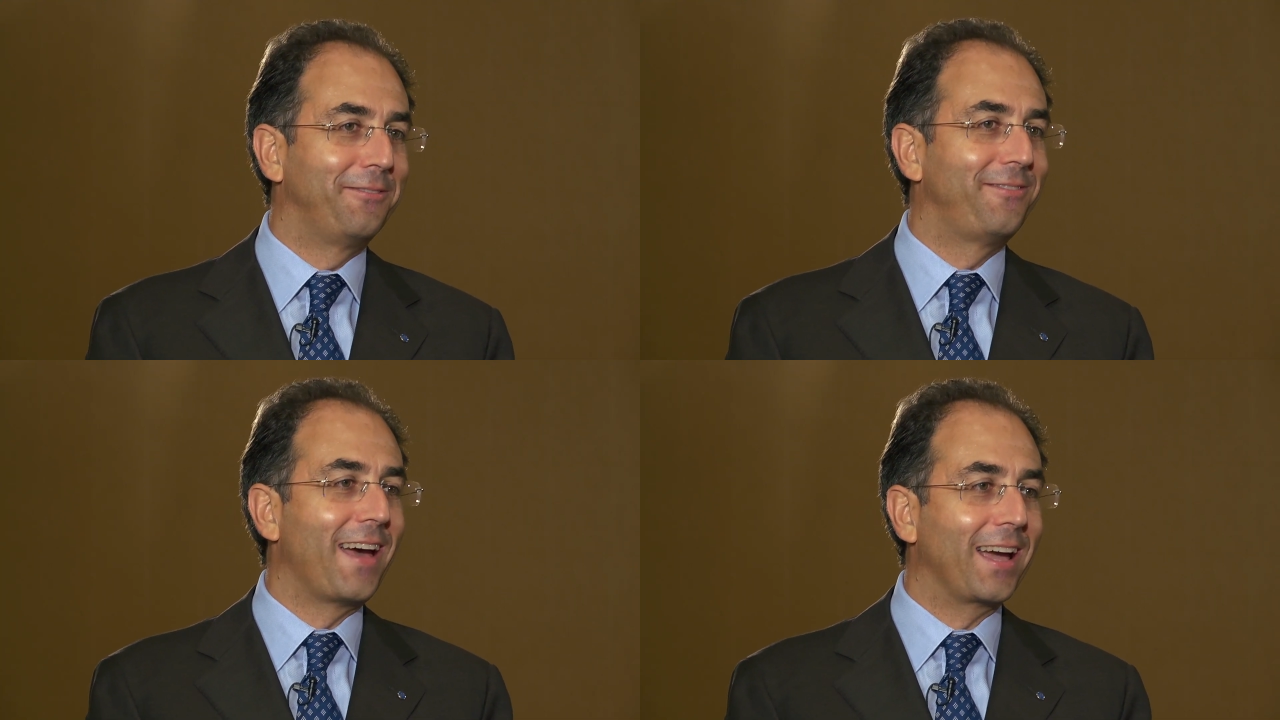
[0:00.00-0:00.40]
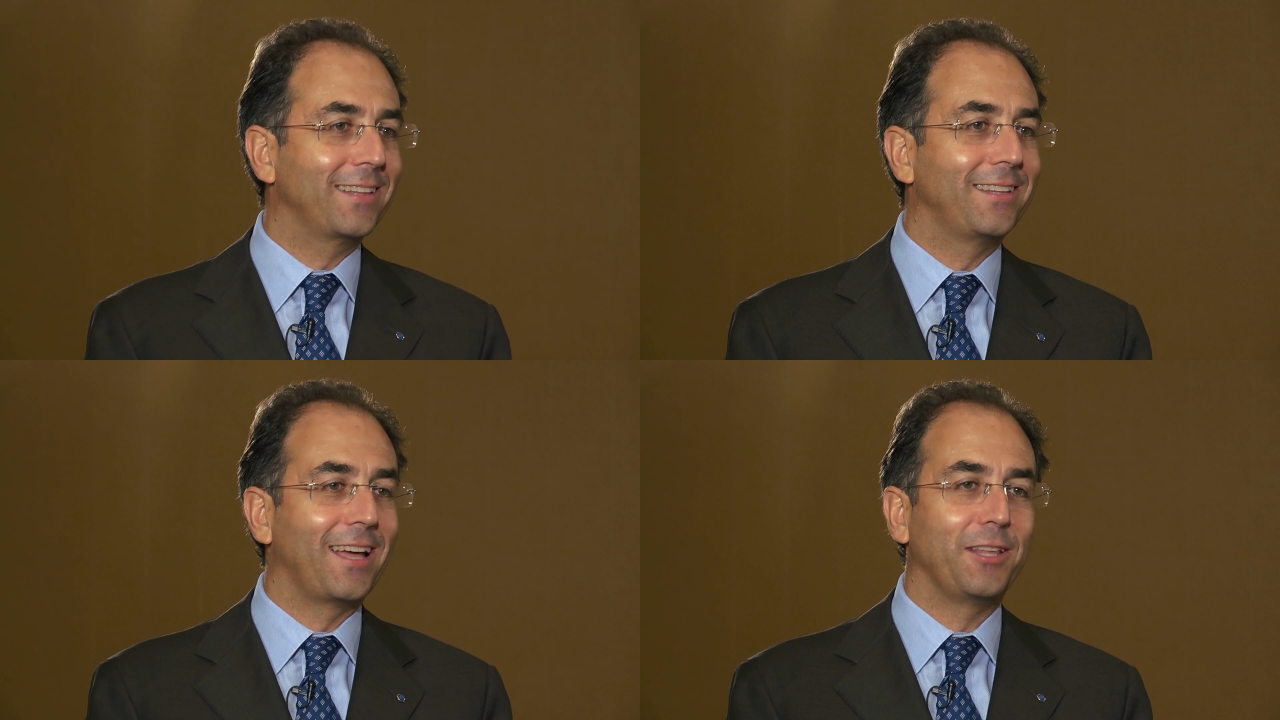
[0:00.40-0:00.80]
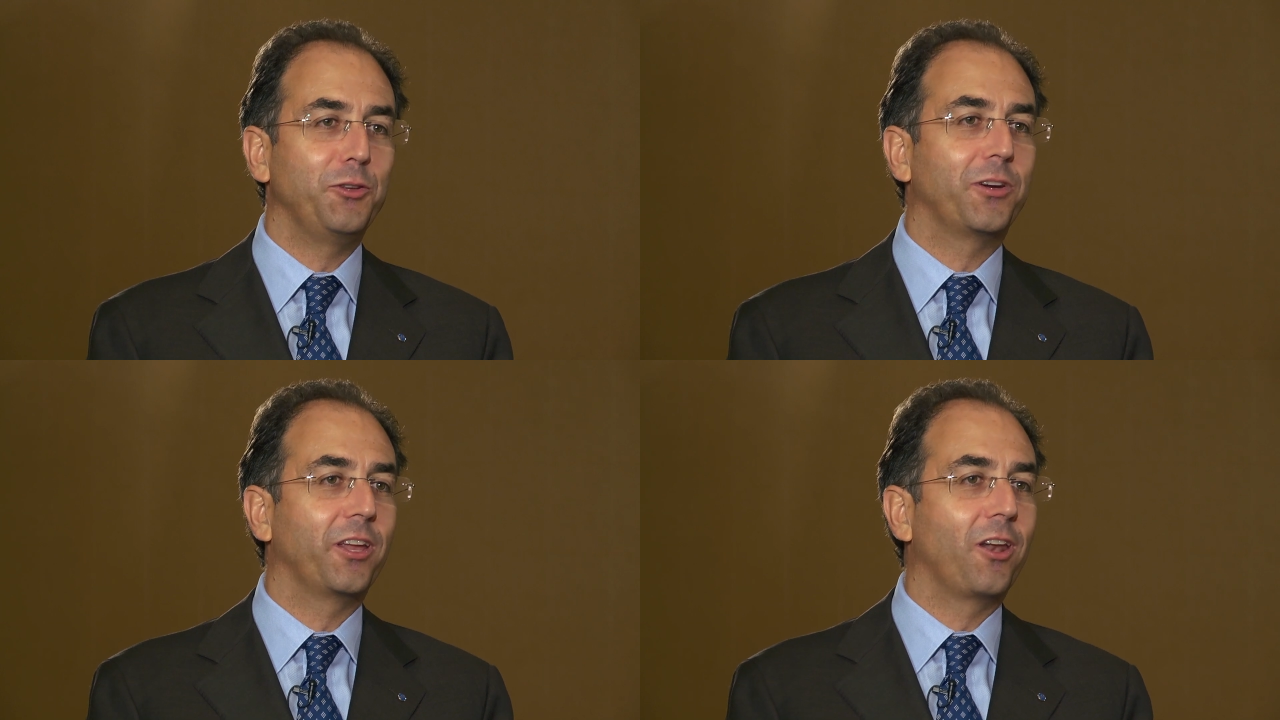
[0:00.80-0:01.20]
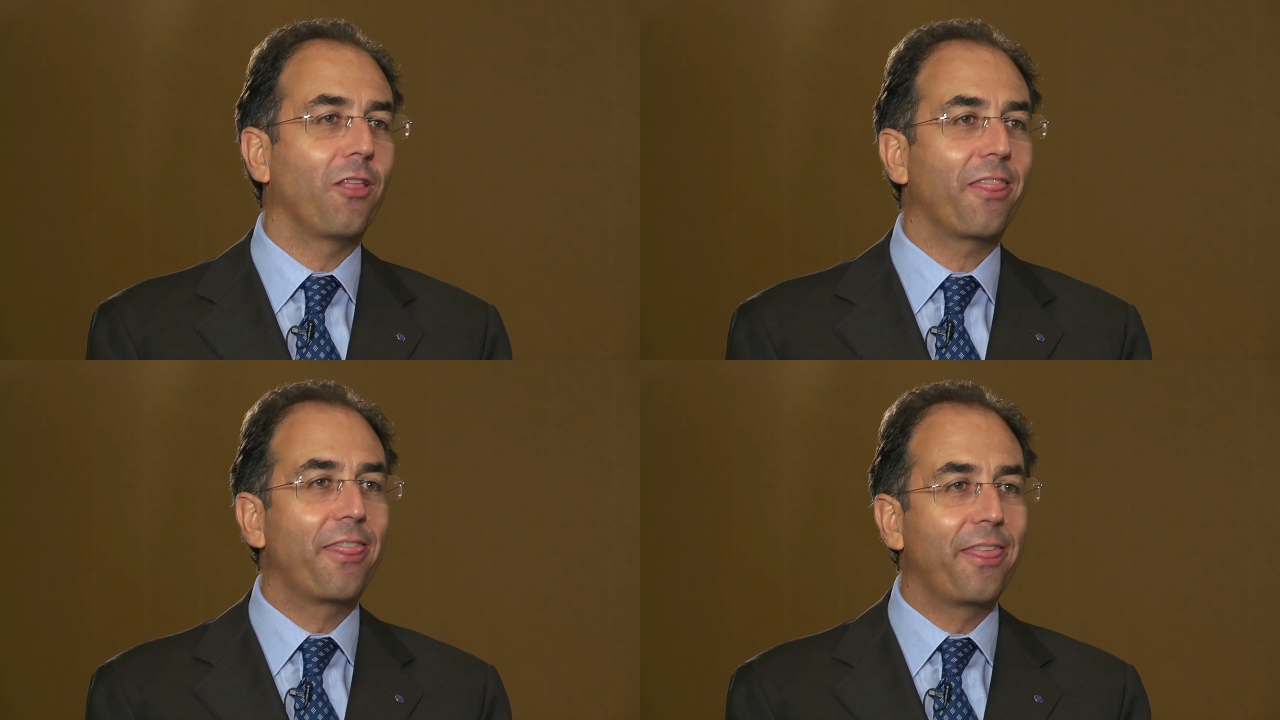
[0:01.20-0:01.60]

fact that you cannot